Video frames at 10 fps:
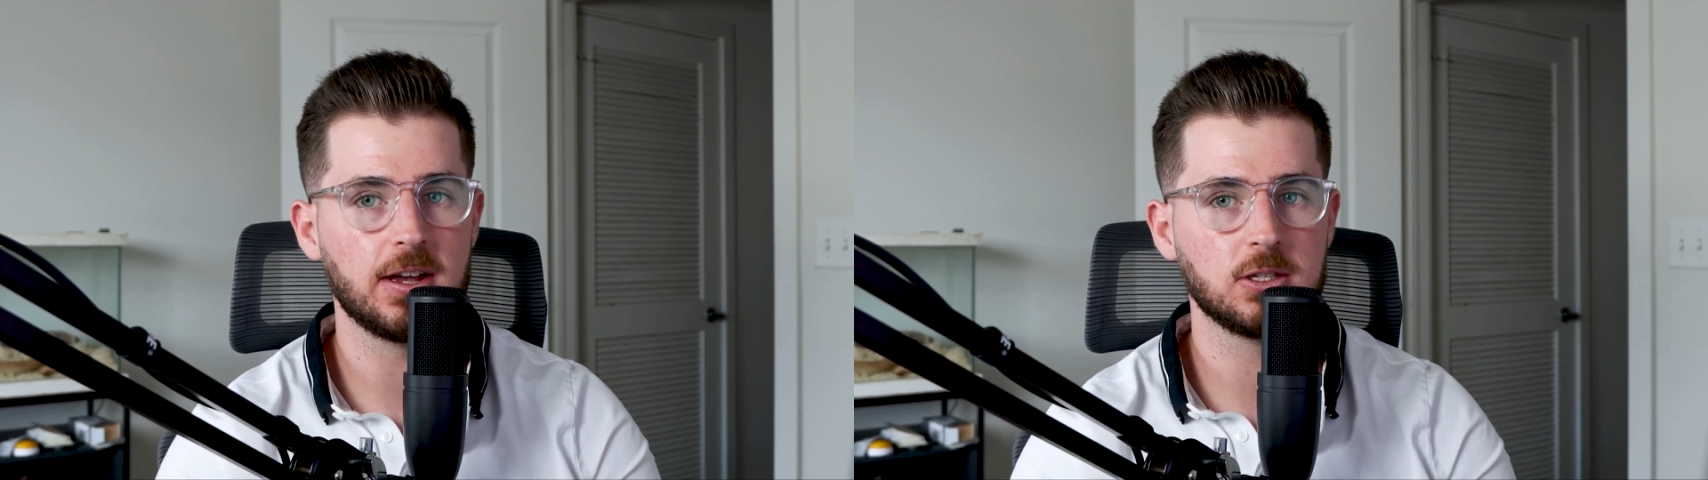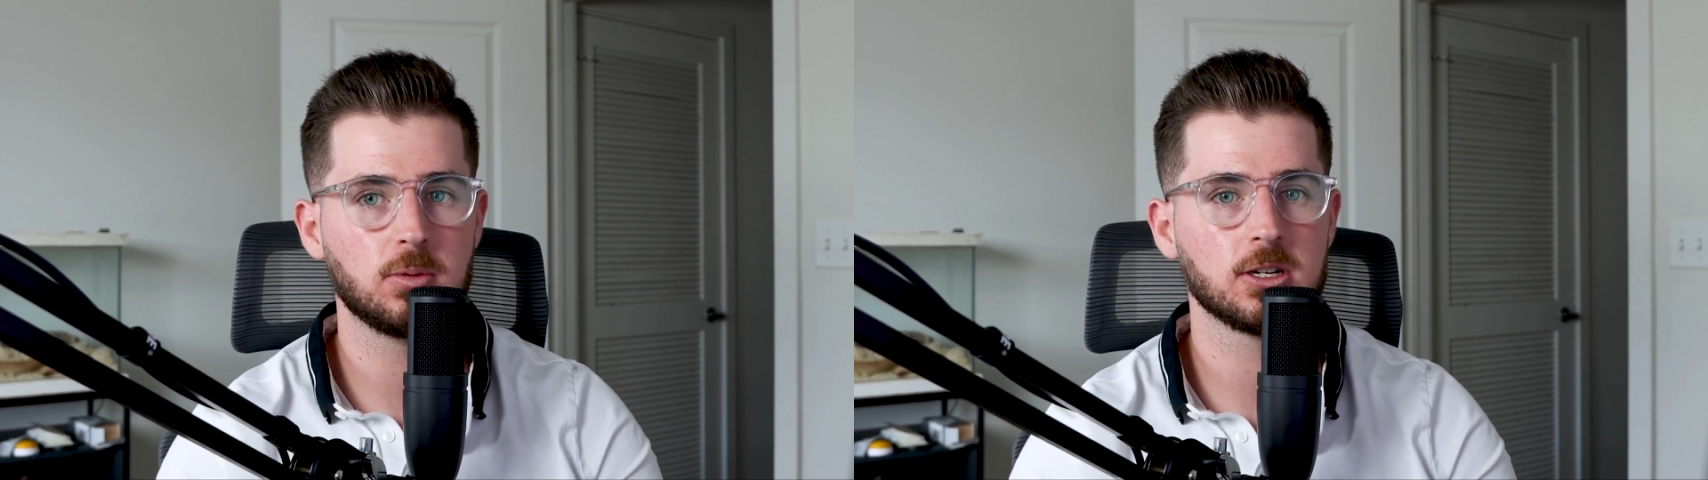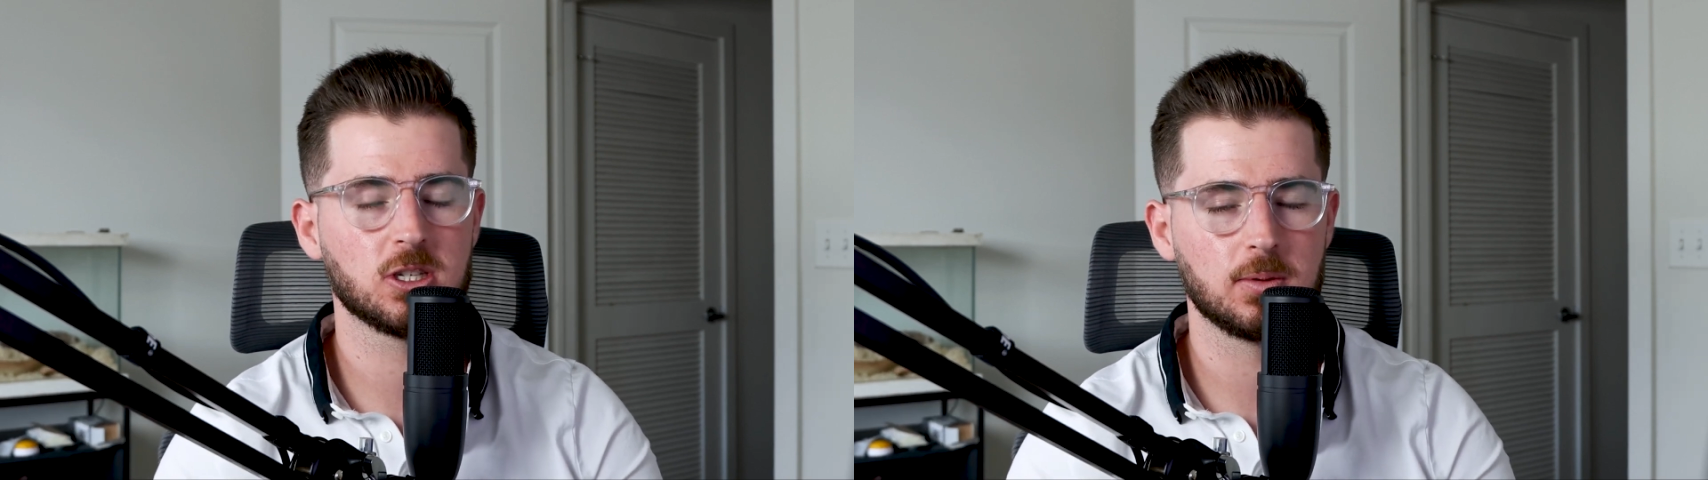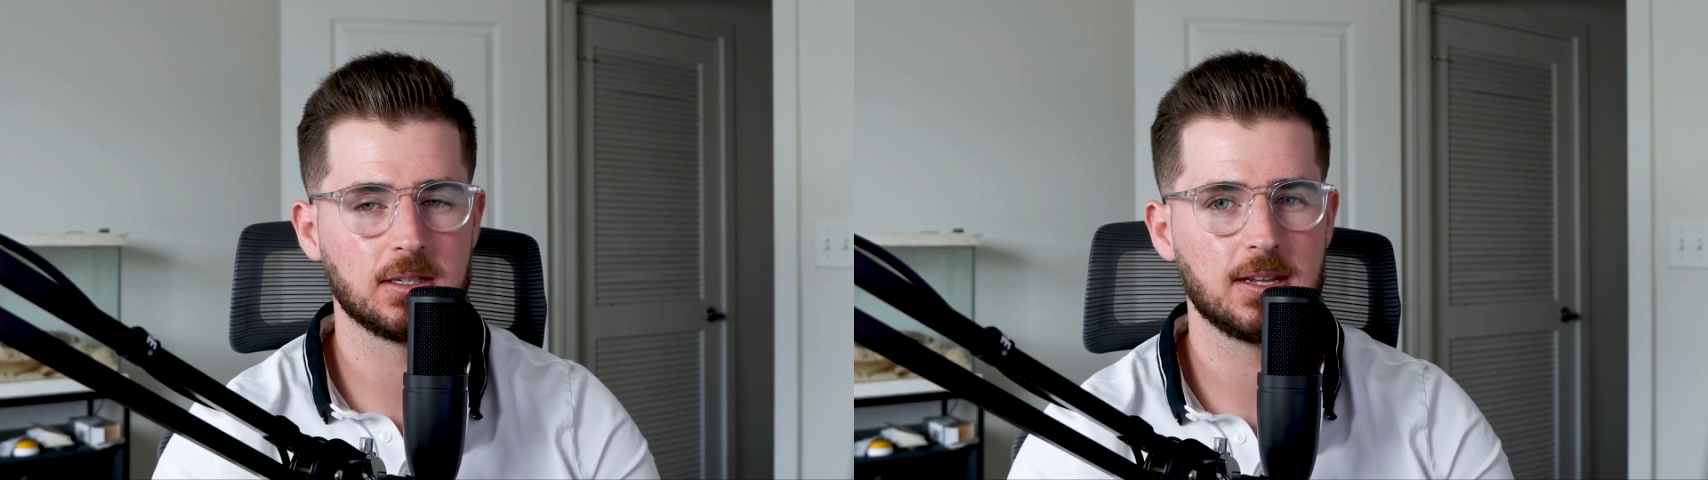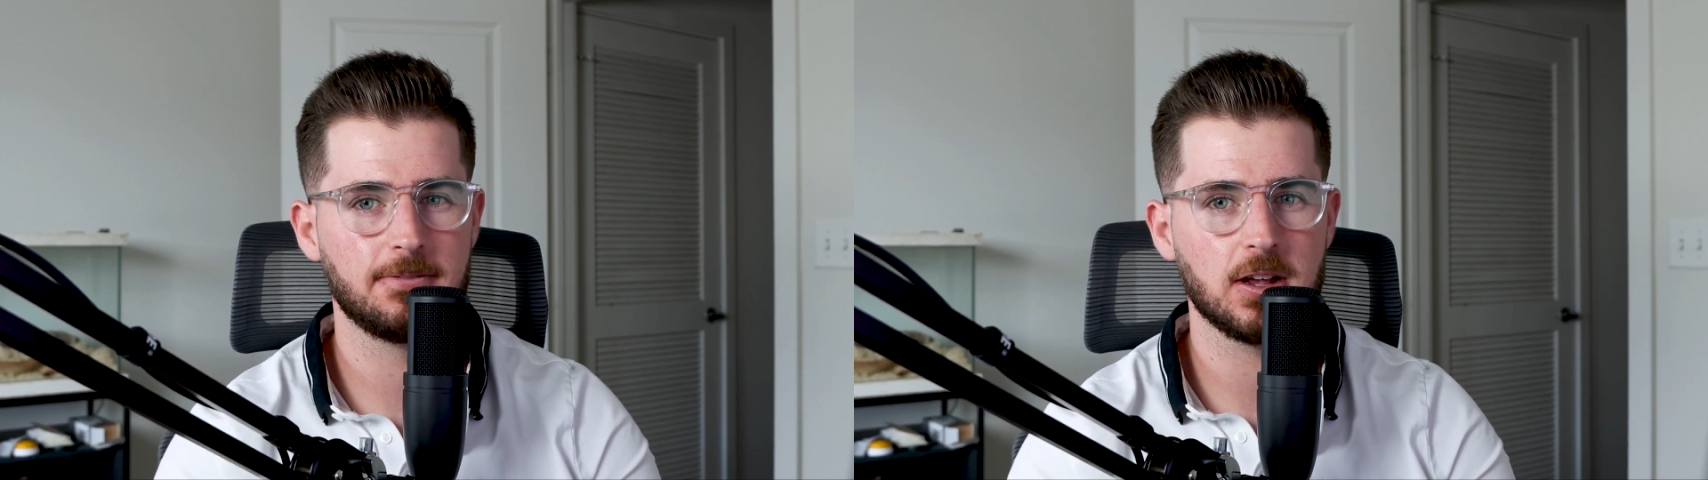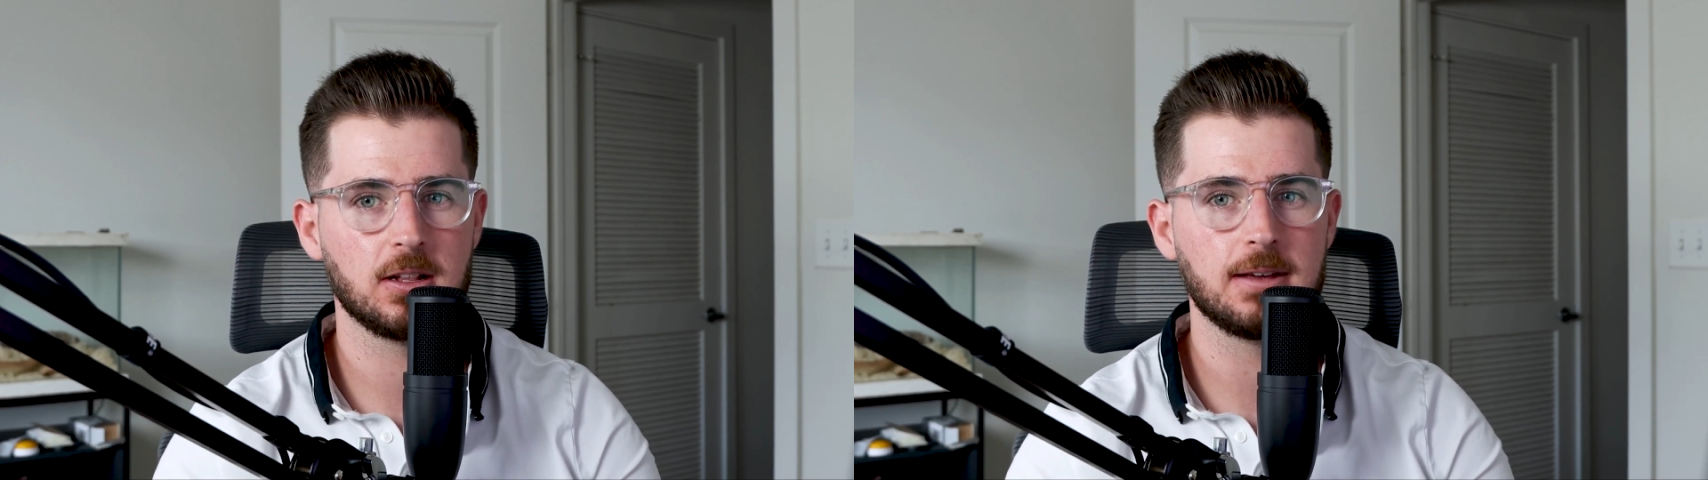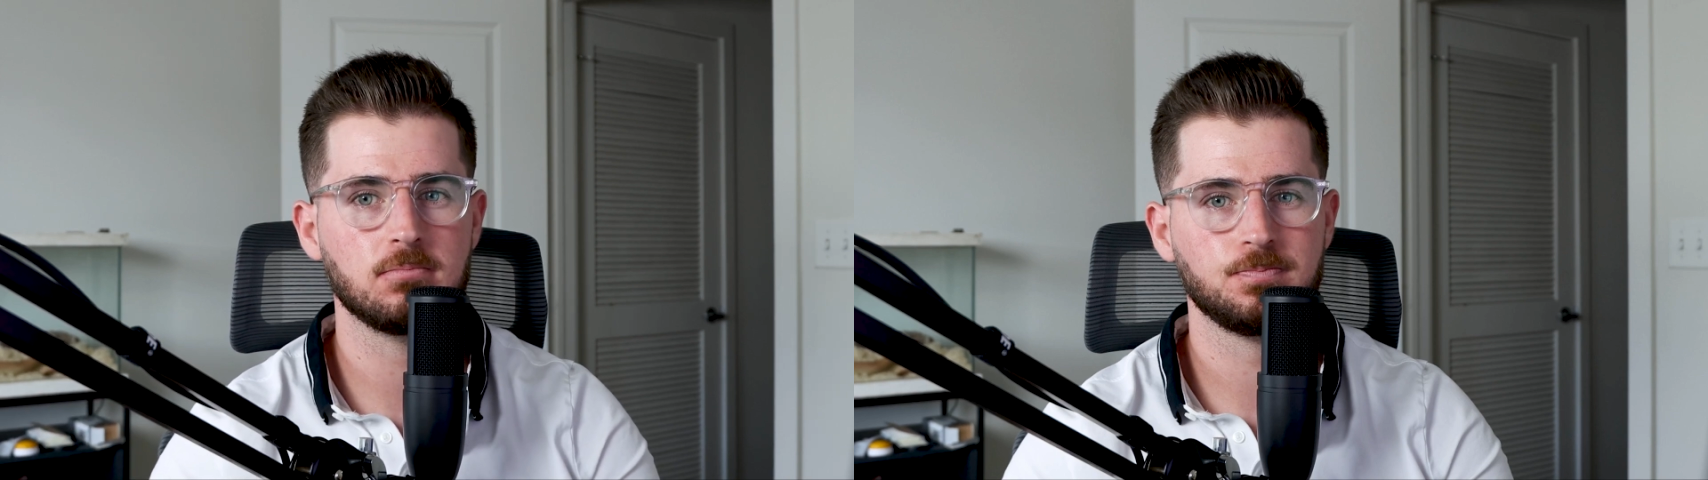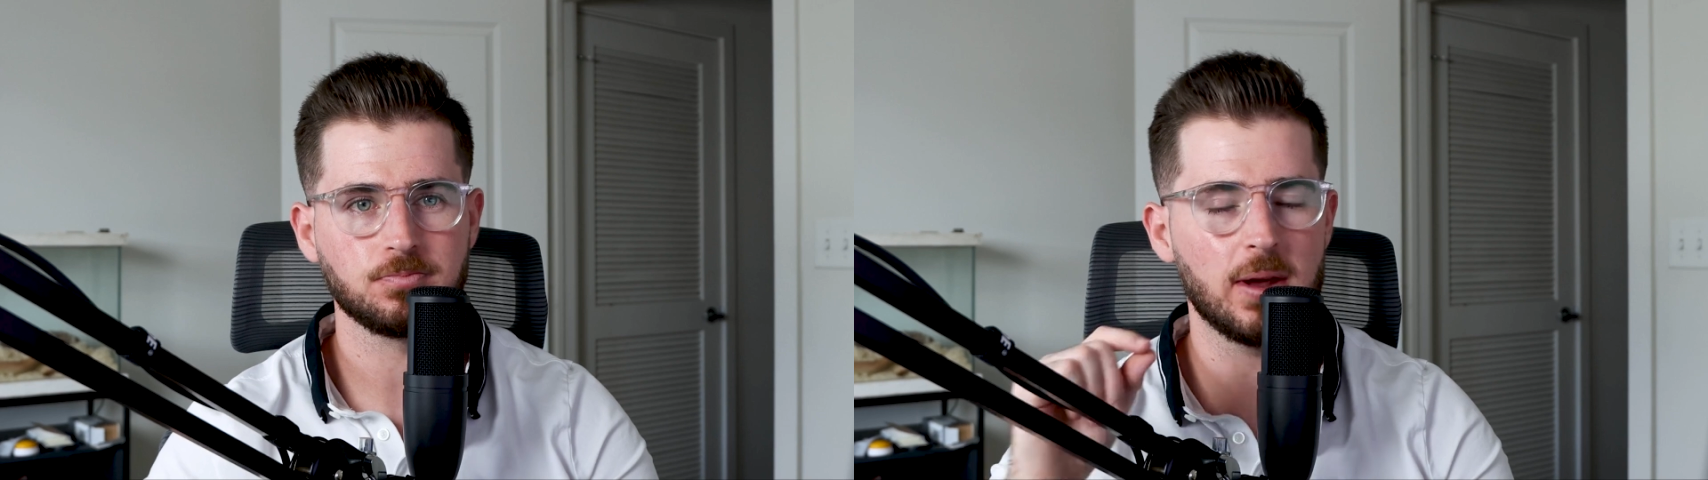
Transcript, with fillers: Facebook specifically,